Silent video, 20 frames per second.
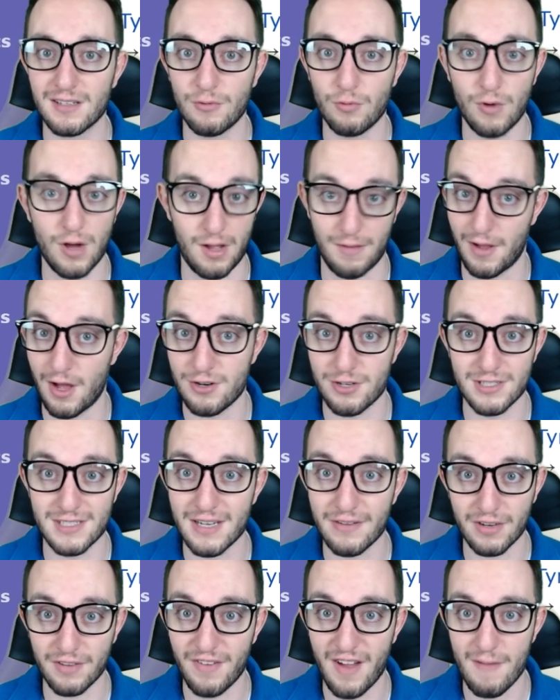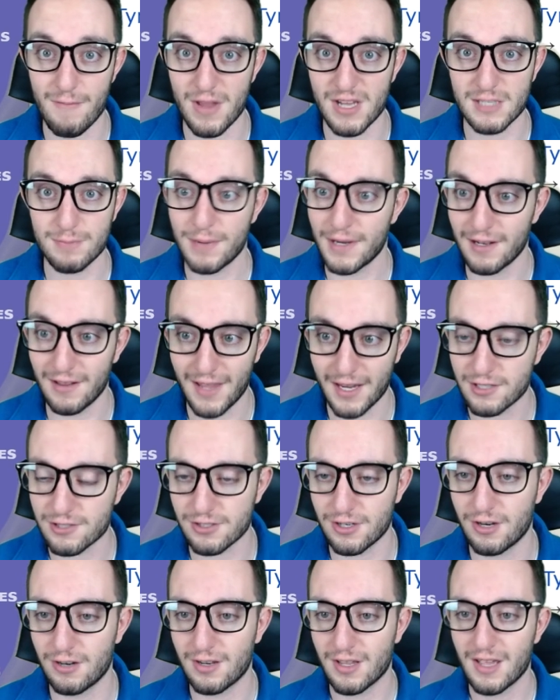175 base speed
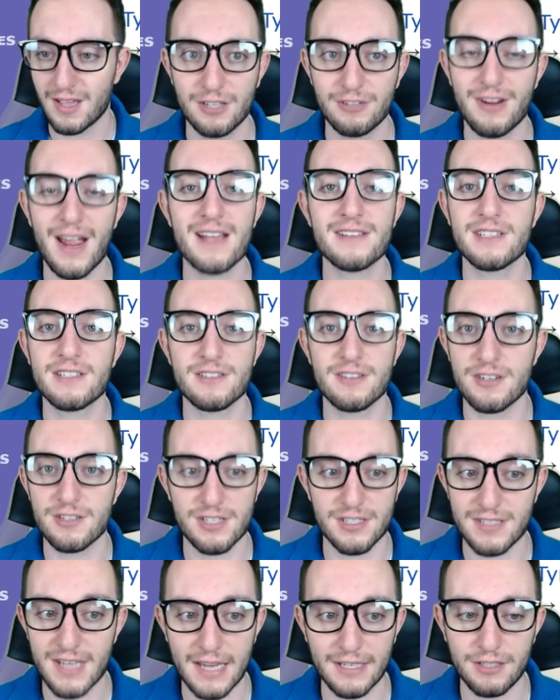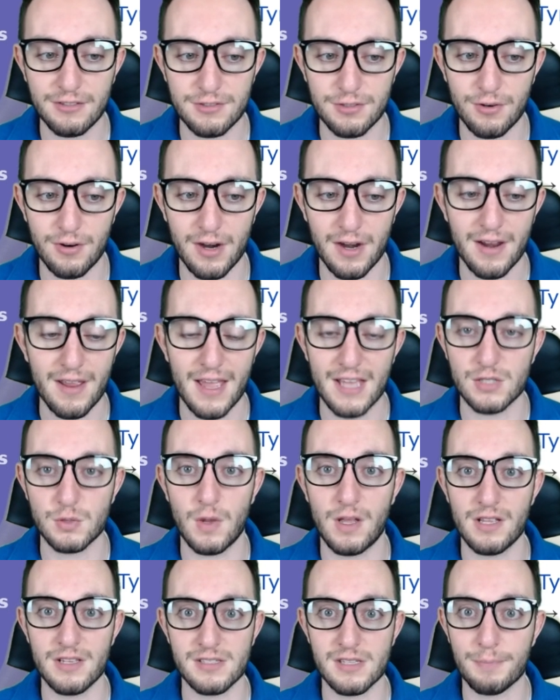Electrode, Grassy Surge Exeggutor, as
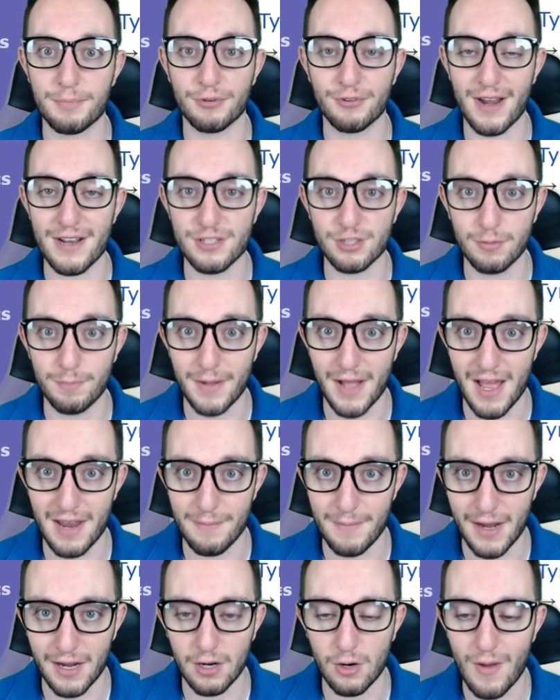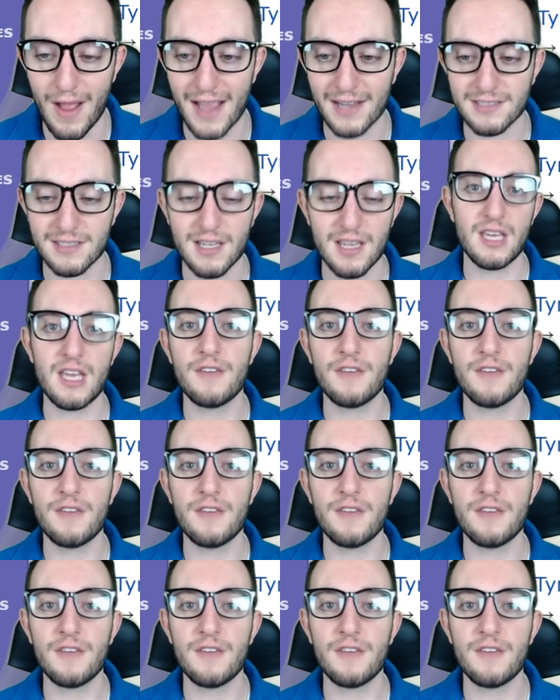well as the Parental Bond Marowaks.